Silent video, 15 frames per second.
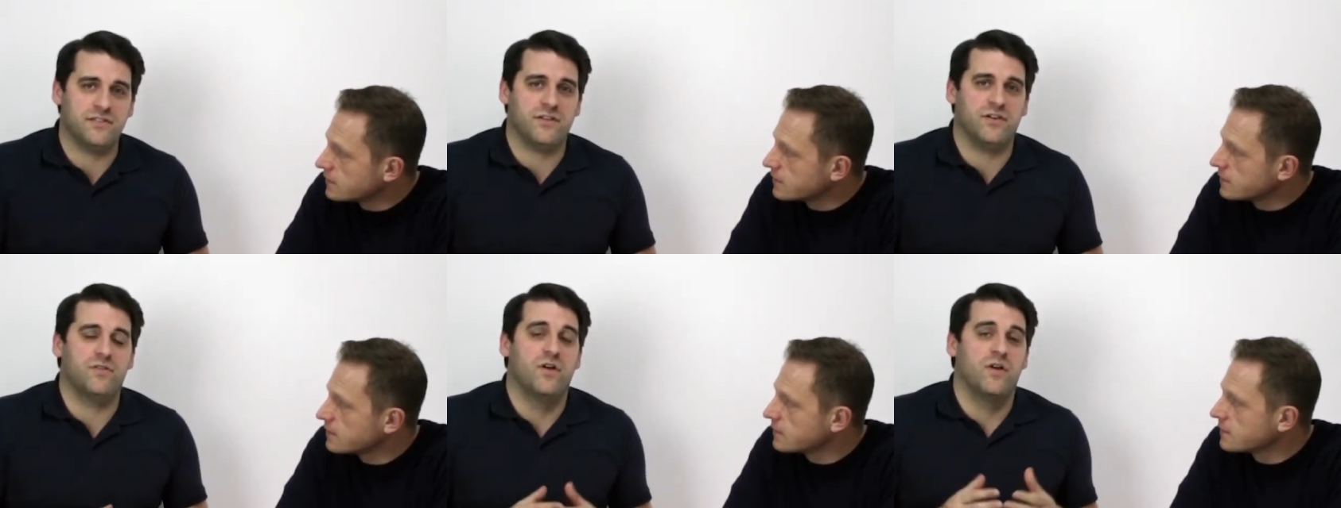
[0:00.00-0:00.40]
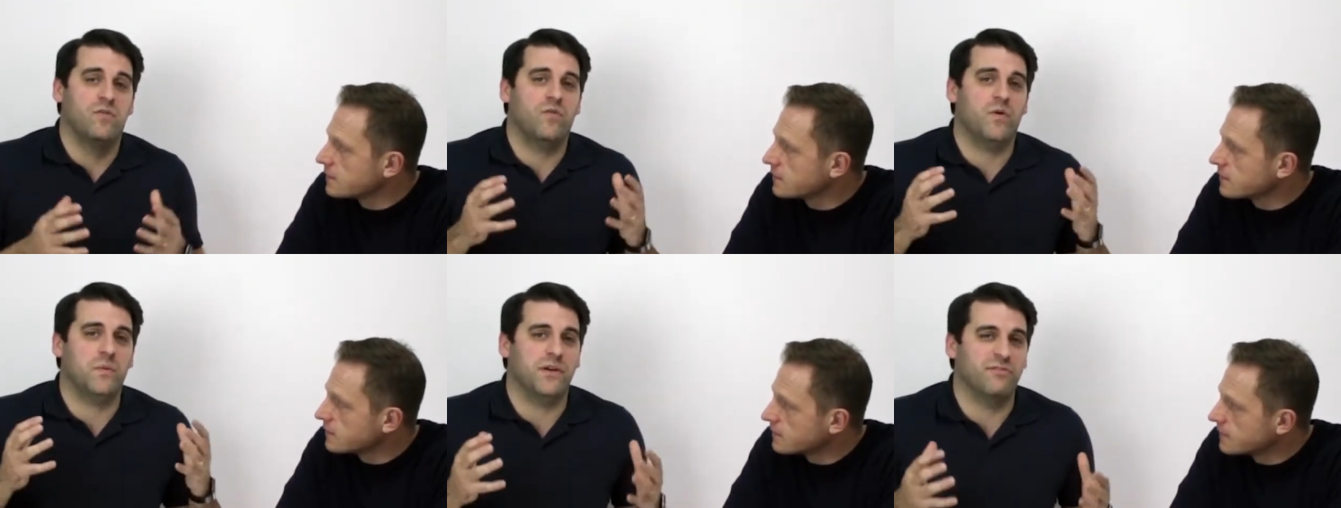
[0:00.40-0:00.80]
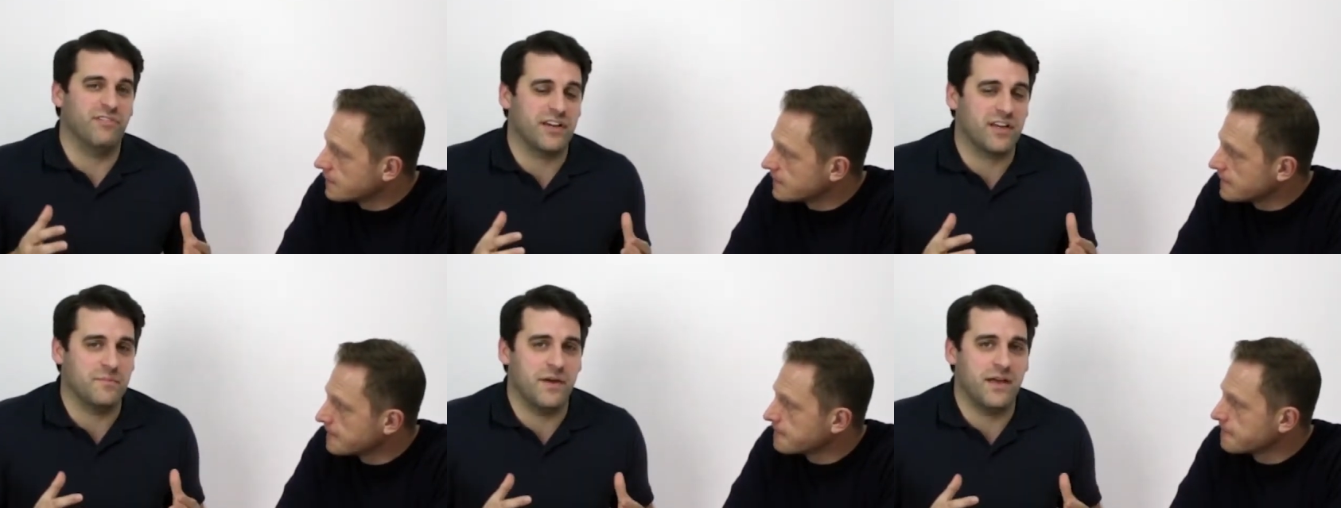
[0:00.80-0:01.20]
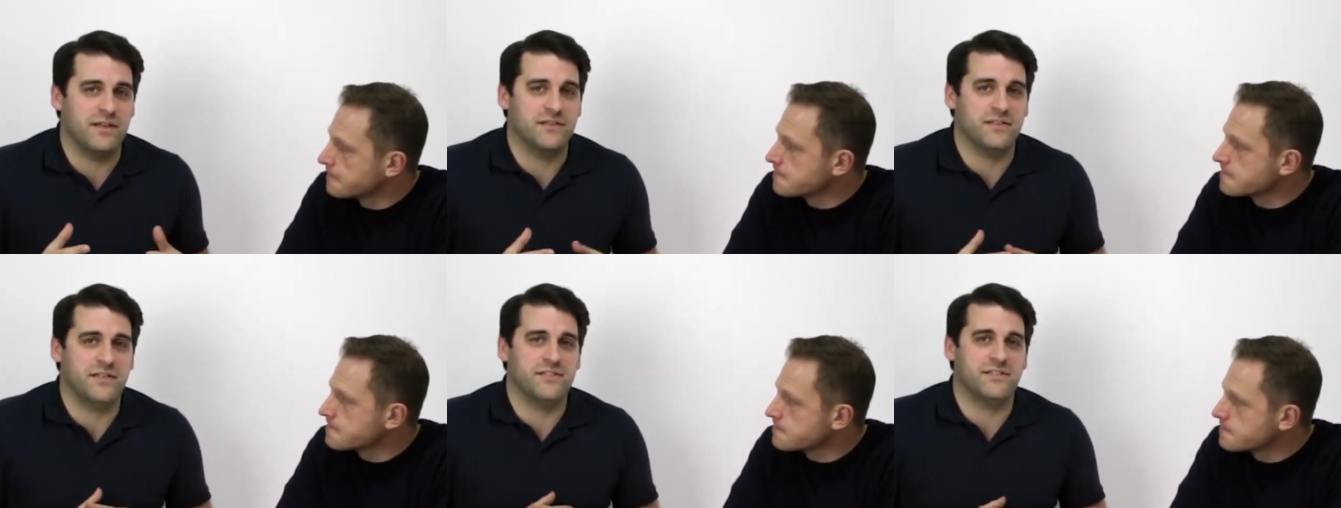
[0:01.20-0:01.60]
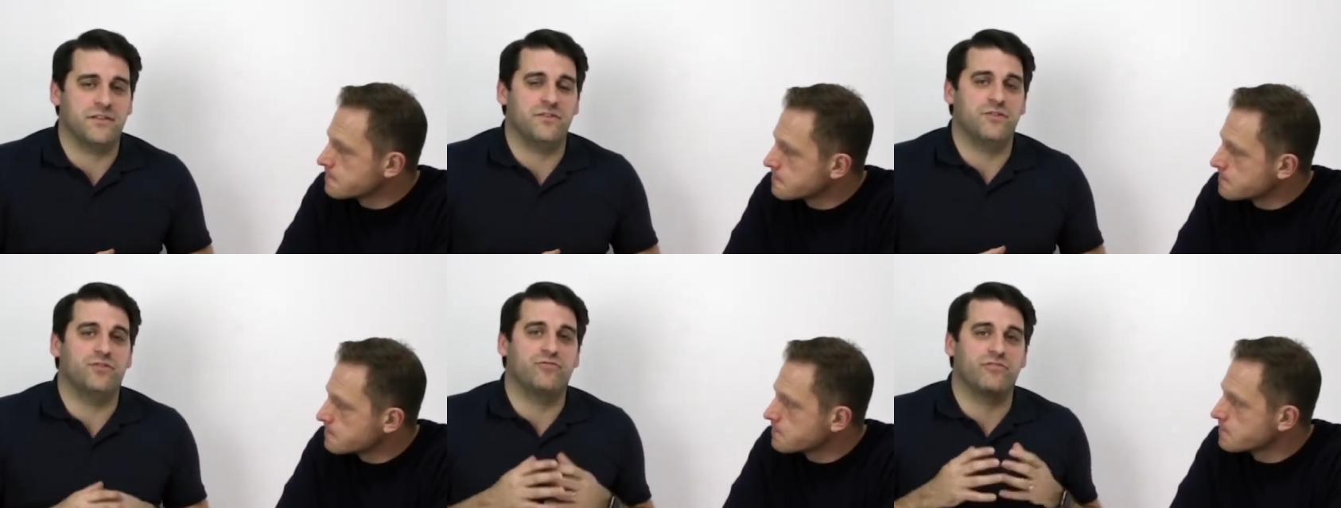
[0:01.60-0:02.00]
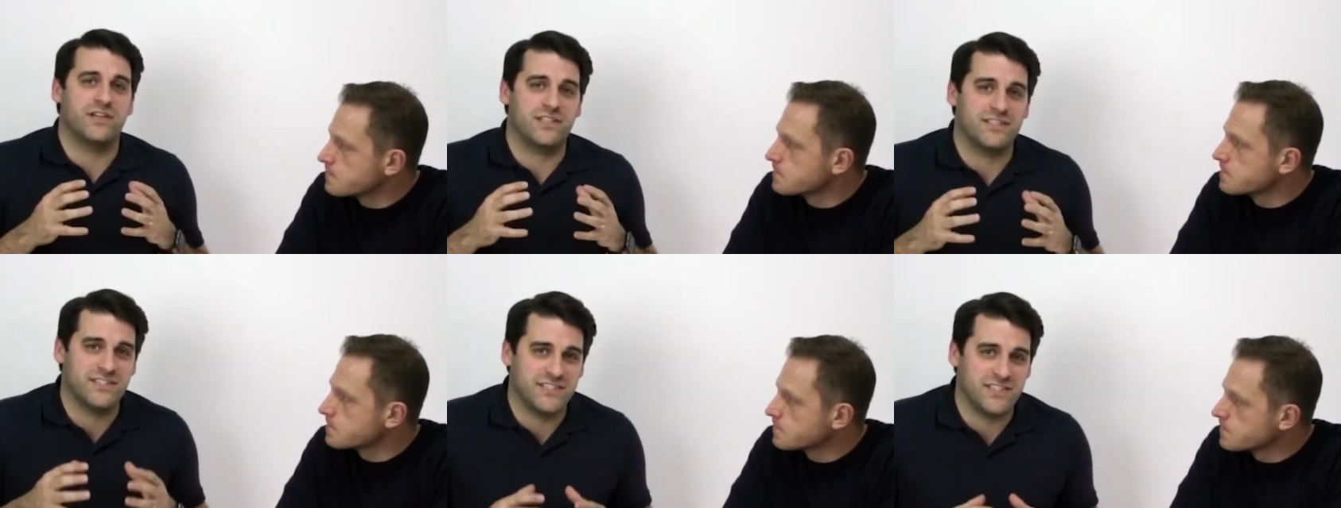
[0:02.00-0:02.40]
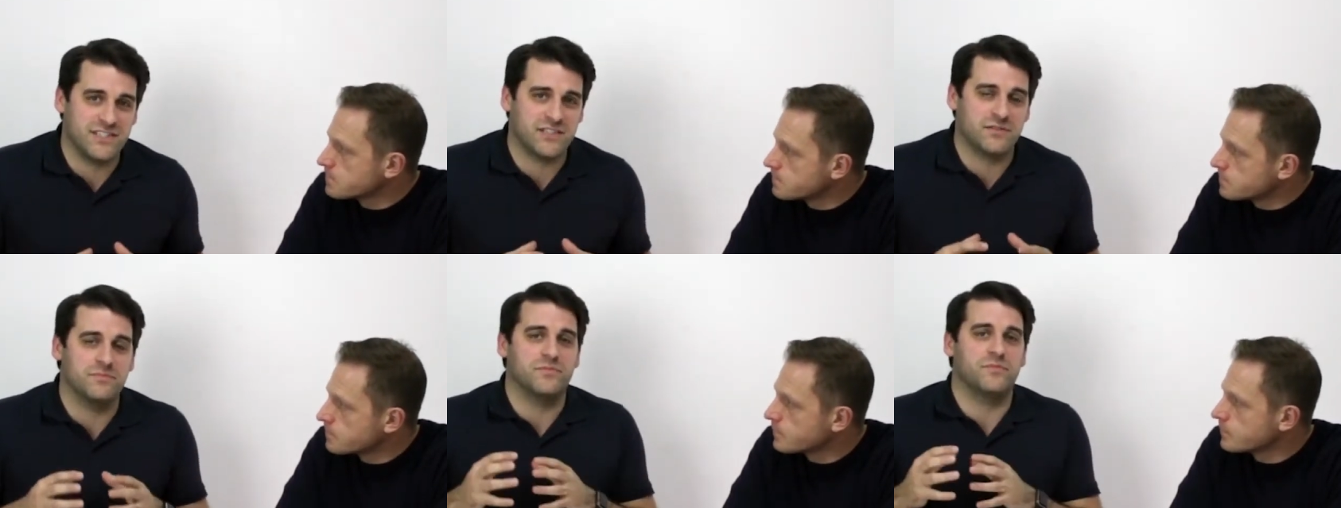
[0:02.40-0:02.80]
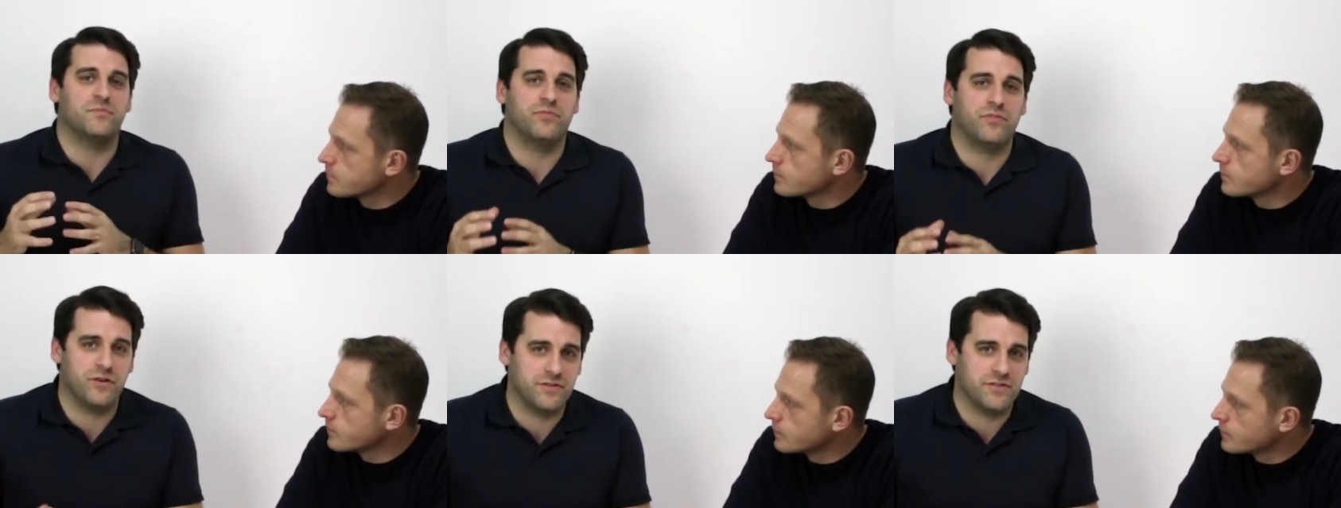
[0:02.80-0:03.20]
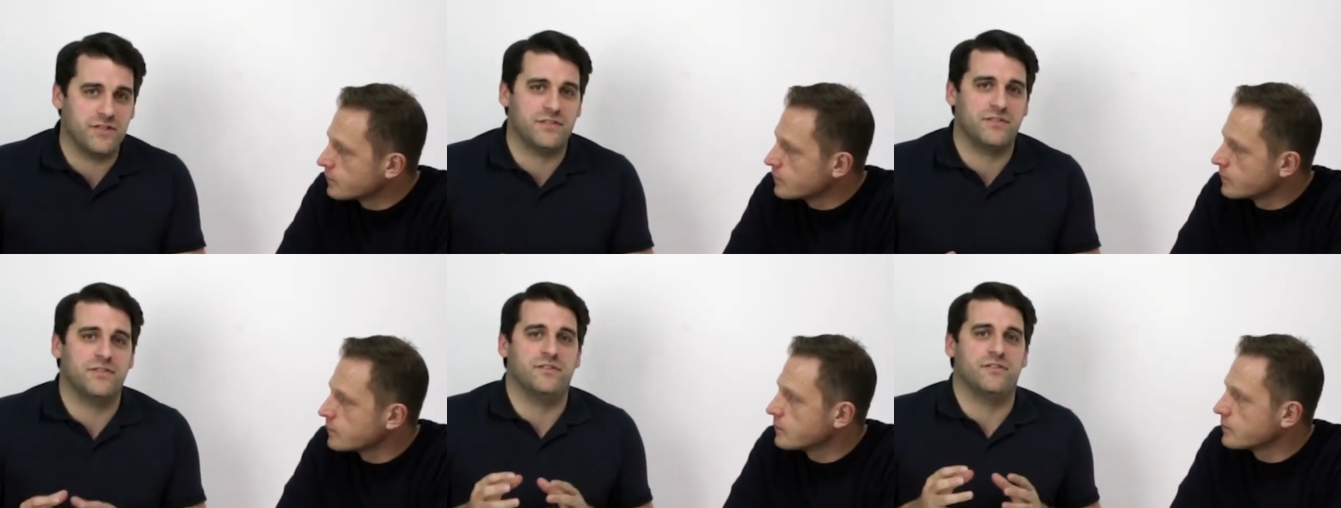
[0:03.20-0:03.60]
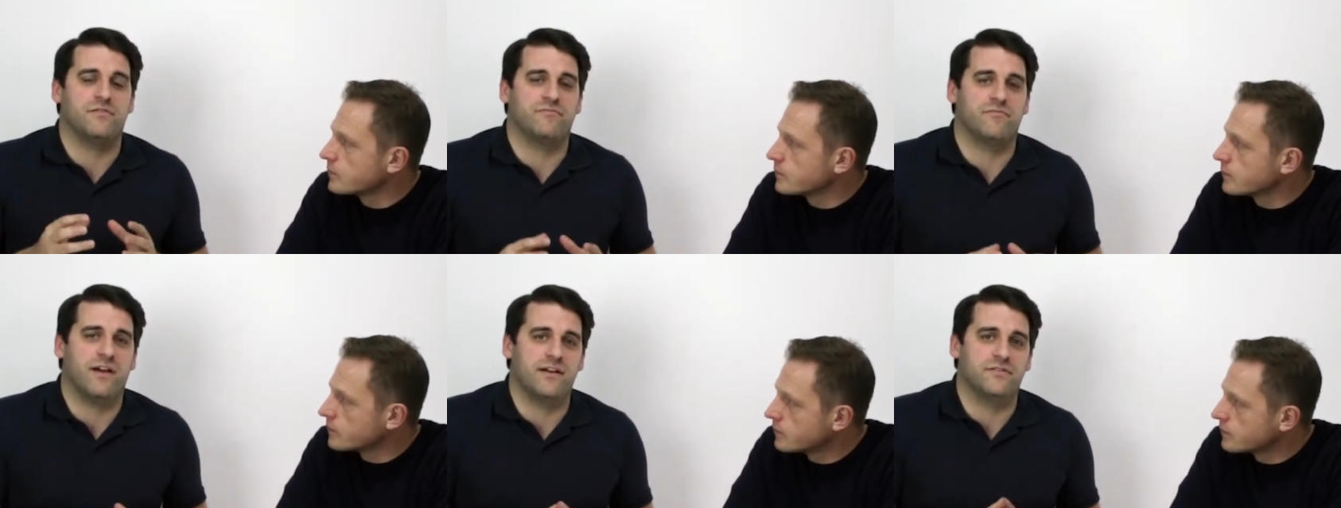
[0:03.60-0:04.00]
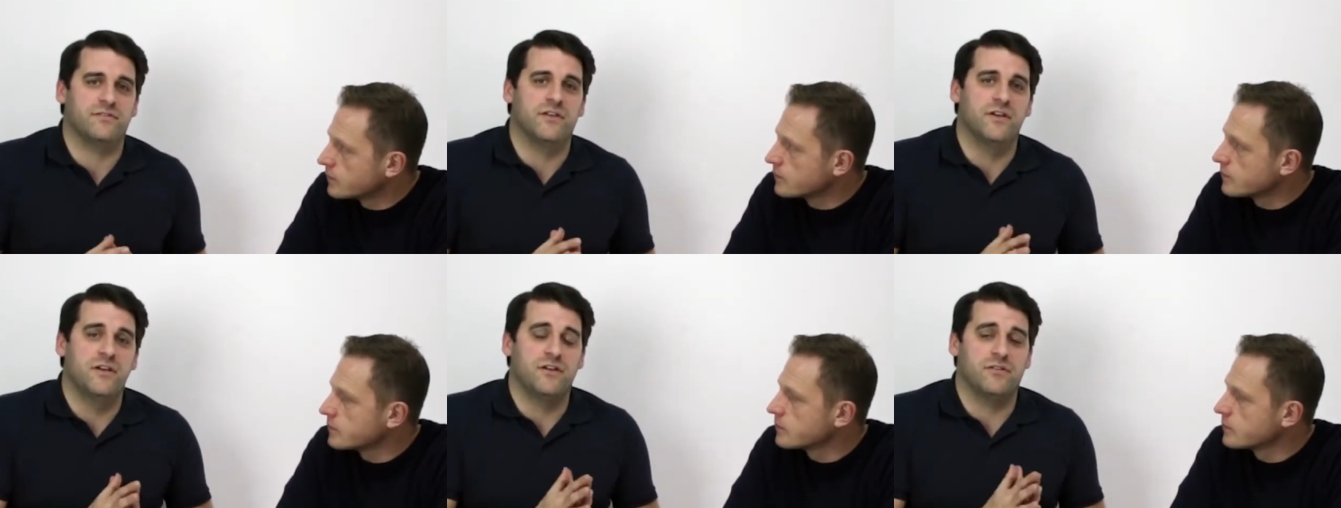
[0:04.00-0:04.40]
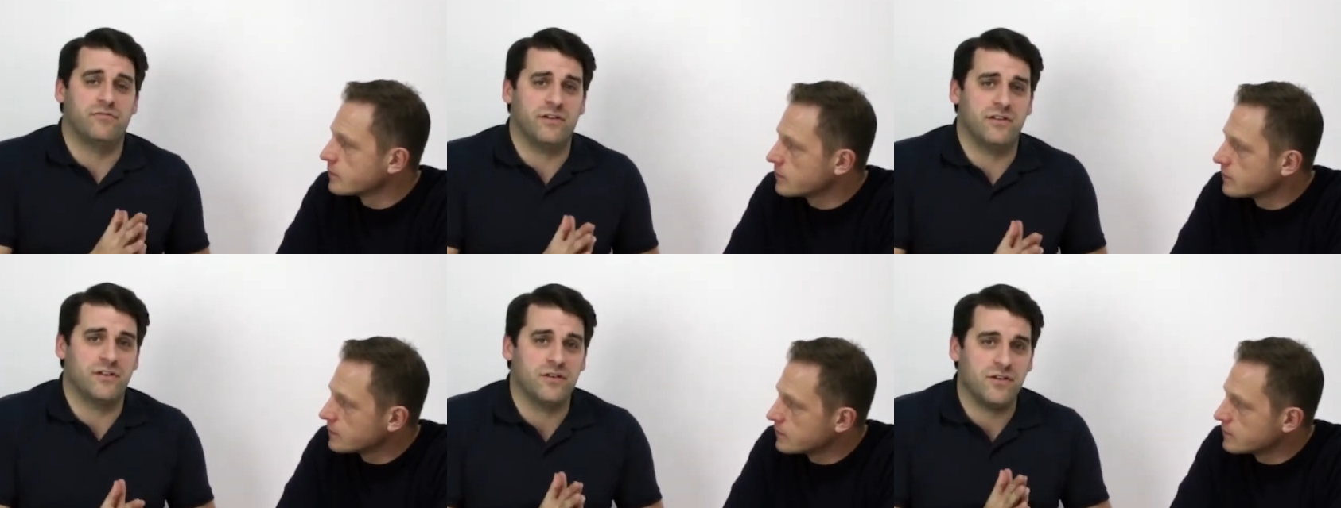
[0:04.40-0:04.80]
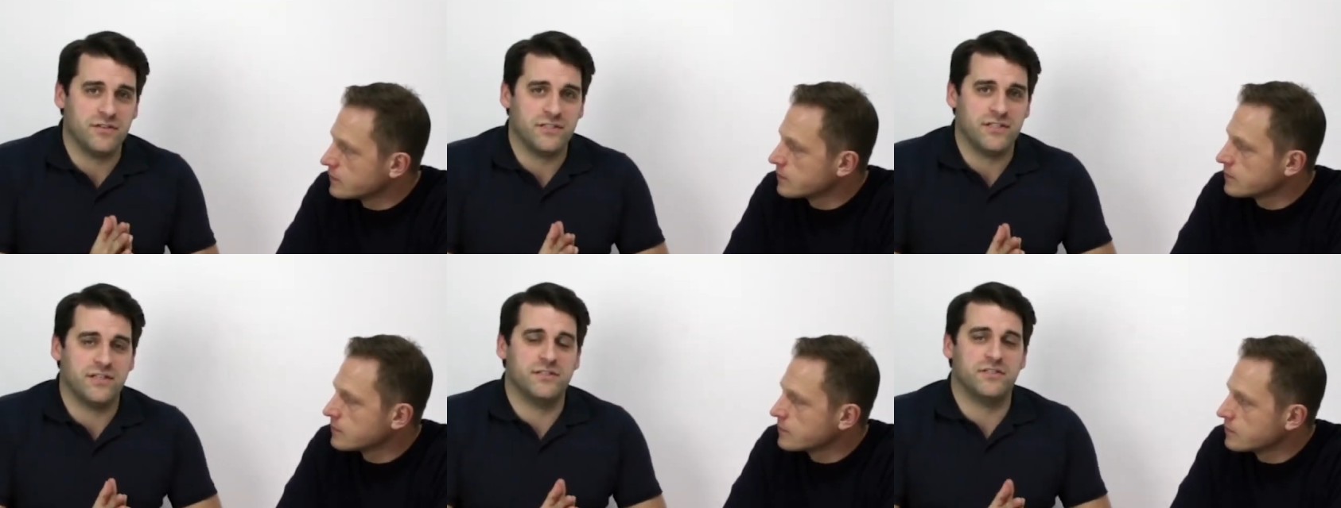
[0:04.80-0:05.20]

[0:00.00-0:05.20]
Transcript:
Speaker 1: So what we recommend is that you create systems and processes around creating the content.